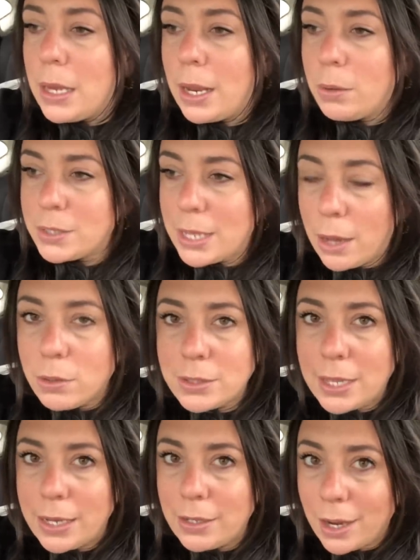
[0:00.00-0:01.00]
And I was
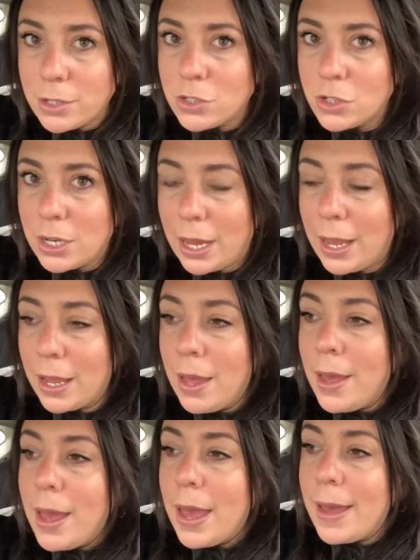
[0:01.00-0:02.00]
outside yesterday
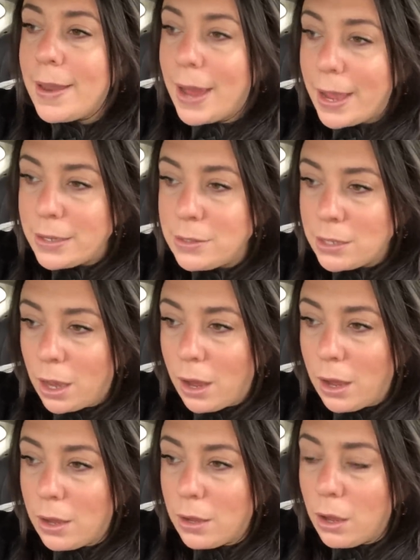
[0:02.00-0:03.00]
and I
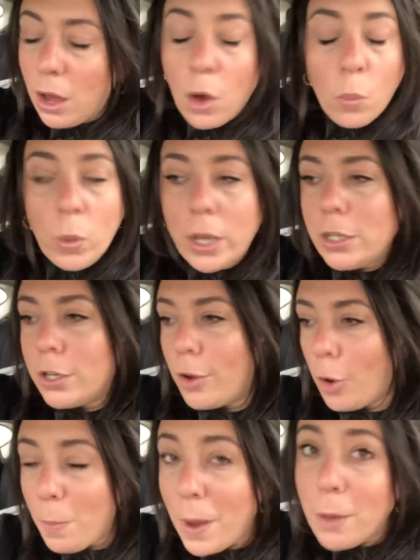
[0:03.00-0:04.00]
saw what
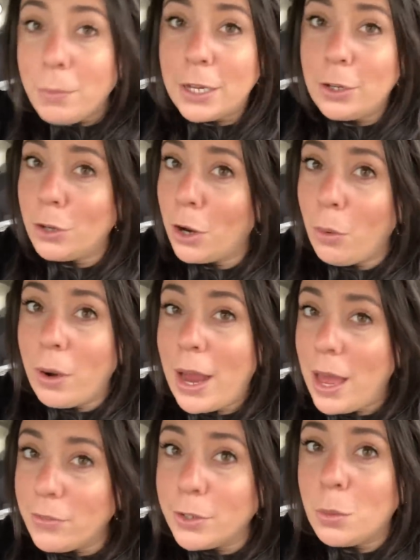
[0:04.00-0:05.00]
no pumpkin
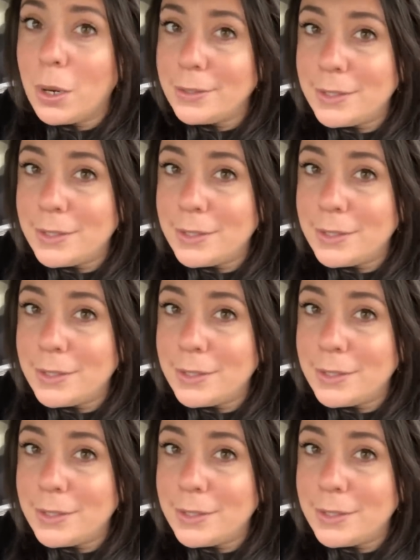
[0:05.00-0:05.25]
grower ever